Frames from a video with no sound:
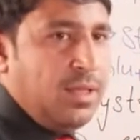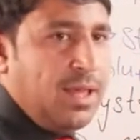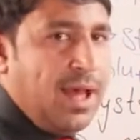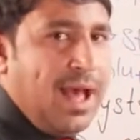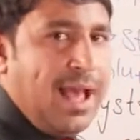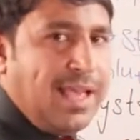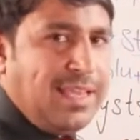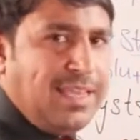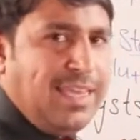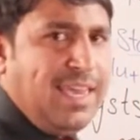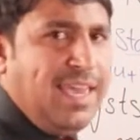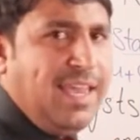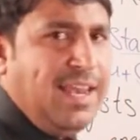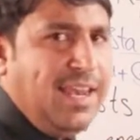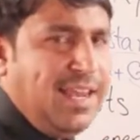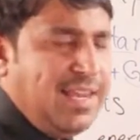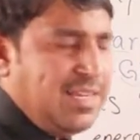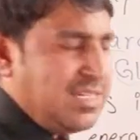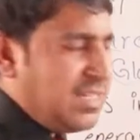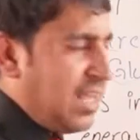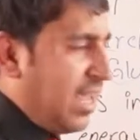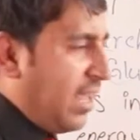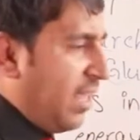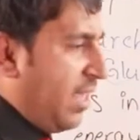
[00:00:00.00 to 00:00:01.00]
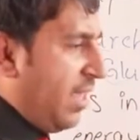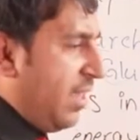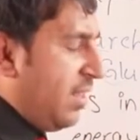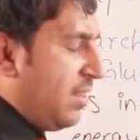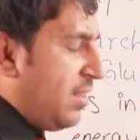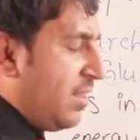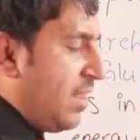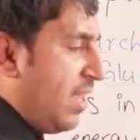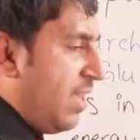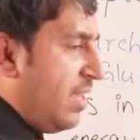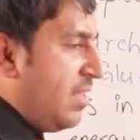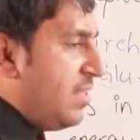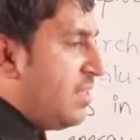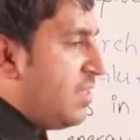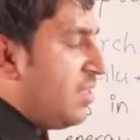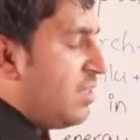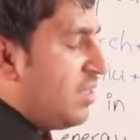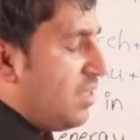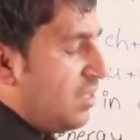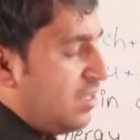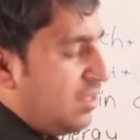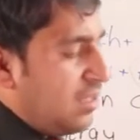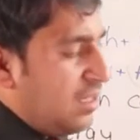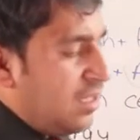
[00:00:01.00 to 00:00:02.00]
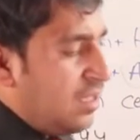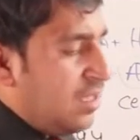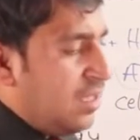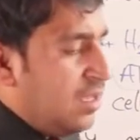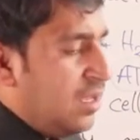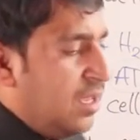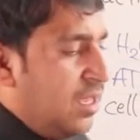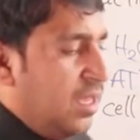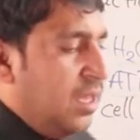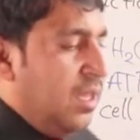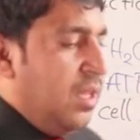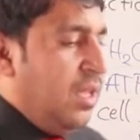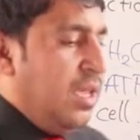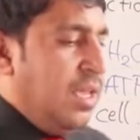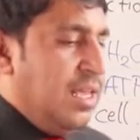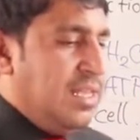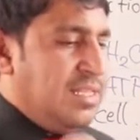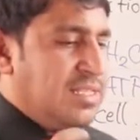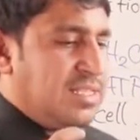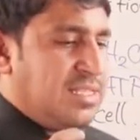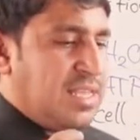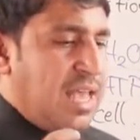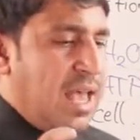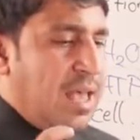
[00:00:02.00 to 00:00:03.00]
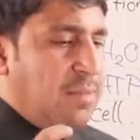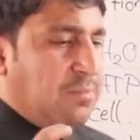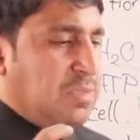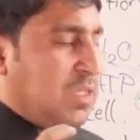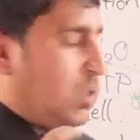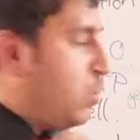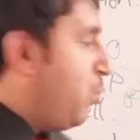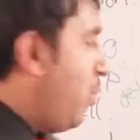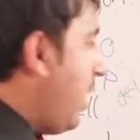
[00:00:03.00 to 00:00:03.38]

Again and again. The enzymes,